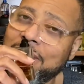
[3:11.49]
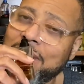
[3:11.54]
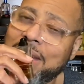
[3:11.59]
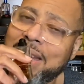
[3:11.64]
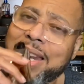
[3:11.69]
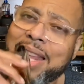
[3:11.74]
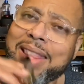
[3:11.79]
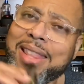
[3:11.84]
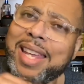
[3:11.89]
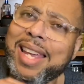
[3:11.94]
and
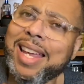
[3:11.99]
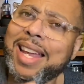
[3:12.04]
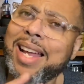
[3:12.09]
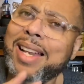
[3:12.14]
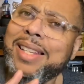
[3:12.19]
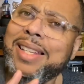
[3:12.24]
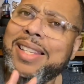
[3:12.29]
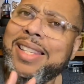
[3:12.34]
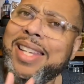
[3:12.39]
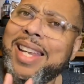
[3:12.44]
I think I
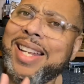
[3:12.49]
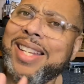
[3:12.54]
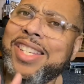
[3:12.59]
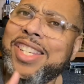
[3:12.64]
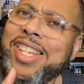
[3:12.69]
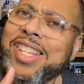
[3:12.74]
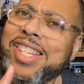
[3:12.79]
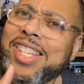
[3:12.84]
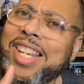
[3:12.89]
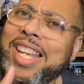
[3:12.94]
detect
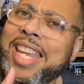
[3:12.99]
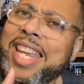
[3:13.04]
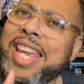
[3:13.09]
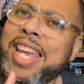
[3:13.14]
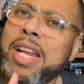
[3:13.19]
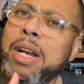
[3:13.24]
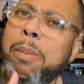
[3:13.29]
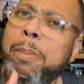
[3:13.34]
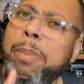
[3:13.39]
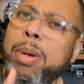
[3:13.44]
just a
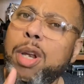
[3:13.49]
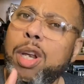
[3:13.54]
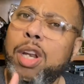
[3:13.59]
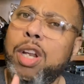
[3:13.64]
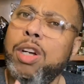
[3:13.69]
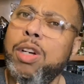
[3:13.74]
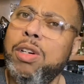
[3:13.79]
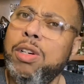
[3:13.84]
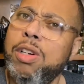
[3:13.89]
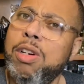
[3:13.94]
hint of
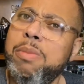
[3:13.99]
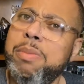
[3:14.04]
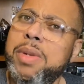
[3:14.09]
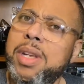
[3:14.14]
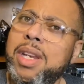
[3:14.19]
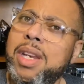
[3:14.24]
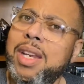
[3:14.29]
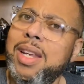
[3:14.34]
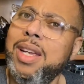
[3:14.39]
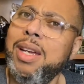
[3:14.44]
plum
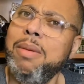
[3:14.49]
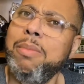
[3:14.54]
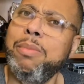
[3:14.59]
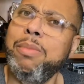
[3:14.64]
in there,